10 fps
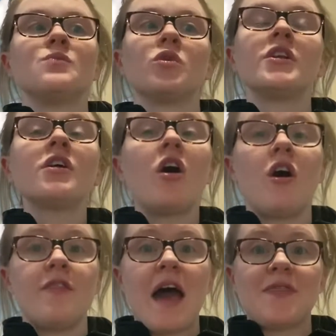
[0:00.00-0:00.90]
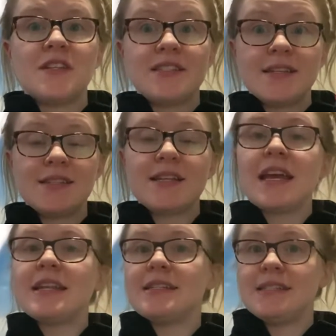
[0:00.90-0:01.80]
And we're gonna call that the
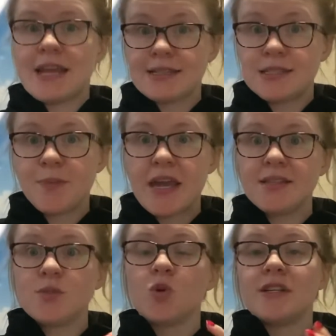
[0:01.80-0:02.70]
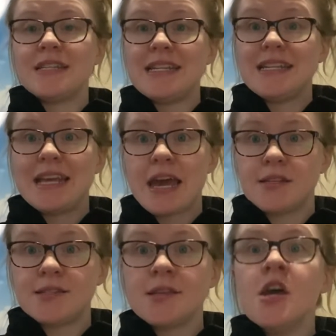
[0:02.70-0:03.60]
designated dance space, or
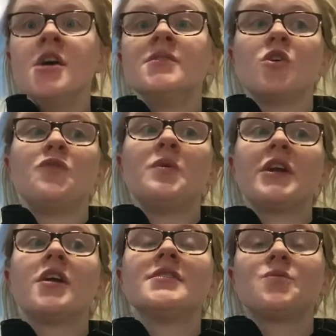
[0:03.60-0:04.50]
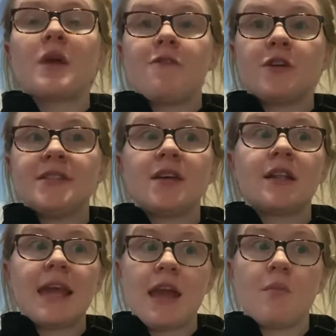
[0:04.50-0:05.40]
DDS. So if you hear us reference
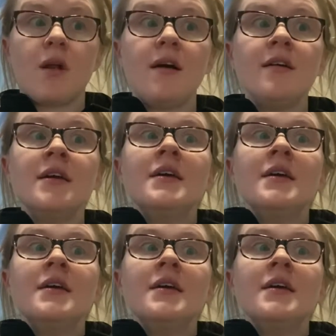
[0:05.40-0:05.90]
on camera,